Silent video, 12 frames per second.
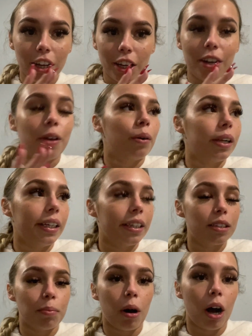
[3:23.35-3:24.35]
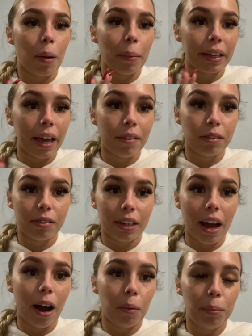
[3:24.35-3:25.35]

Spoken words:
you know, clean this apartment, get everything out,